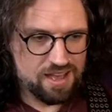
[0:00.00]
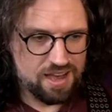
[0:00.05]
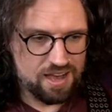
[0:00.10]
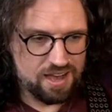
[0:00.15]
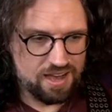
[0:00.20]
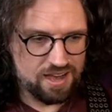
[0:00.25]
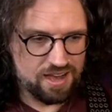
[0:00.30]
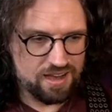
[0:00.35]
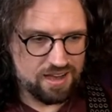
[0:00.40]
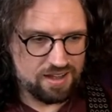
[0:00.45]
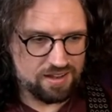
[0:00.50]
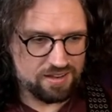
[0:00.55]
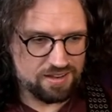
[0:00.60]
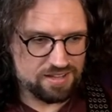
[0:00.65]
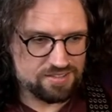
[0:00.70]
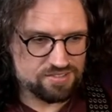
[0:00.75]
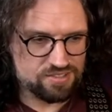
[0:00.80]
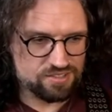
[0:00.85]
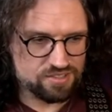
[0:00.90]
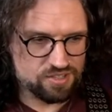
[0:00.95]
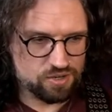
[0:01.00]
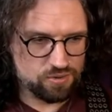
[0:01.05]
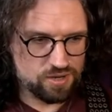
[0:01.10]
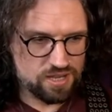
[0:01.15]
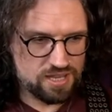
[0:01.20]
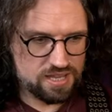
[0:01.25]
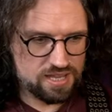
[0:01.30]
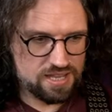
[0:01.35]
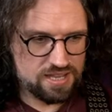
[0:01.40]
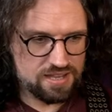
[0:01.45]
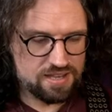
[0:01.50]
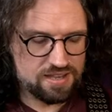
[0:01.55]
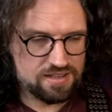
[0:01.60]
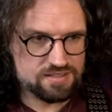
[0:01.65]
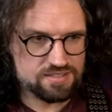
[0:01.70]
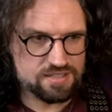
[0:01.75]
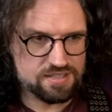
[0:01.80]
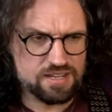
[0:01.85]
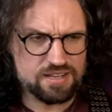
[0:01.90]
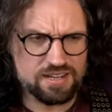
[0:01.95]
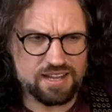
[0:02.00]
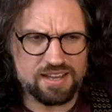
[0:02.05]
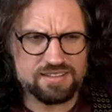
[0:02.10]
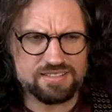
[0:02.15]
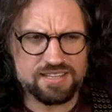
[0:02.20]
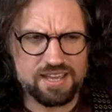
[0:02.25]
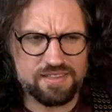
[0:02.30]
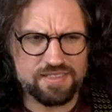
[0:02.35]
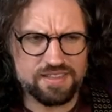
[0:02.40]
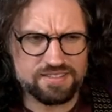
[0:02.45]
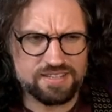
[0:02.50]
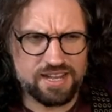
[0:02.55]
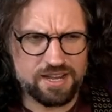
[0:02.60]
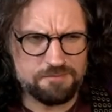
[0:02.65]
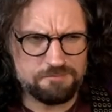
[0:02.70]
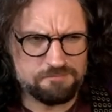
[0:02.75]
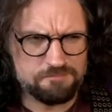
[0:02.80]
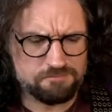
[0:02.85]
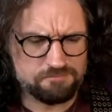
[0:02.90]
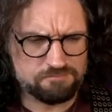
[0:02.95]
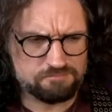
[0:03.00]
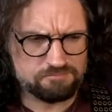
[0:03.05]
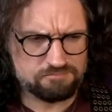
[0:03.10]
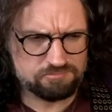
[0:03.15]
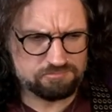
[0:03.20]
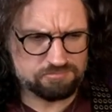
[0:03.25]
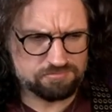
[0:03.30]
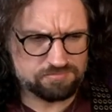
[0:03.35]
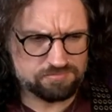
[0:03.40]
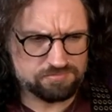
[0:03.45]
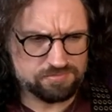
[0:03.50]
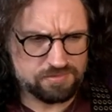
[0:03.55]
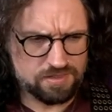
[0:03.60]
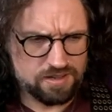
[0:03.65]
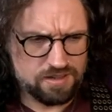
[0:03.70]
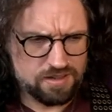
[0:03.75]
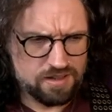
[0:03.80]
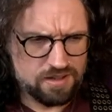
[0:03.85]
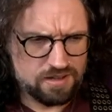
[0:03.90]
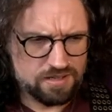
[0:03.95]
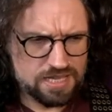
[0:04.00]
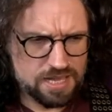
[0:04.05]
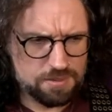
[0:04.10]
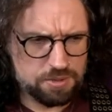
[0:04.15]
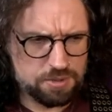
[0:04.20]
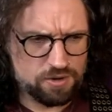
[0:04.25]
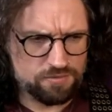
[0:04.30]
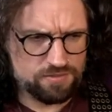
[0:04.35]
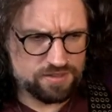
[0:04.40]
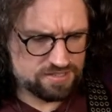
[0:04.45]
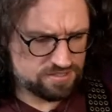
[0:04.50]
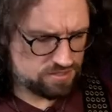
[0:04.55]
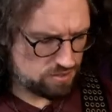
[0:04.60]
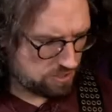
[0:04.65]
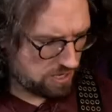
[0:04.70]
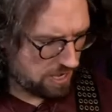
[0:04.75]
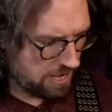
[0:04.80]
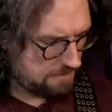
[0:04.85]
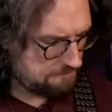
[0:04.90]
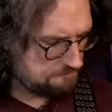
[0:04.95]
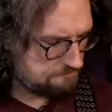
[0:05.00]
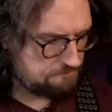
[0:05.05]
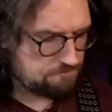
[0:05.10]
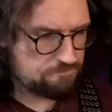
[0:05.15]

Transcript: Uh, let's just go here. Can you guys hear this now? Let me know if this is okay.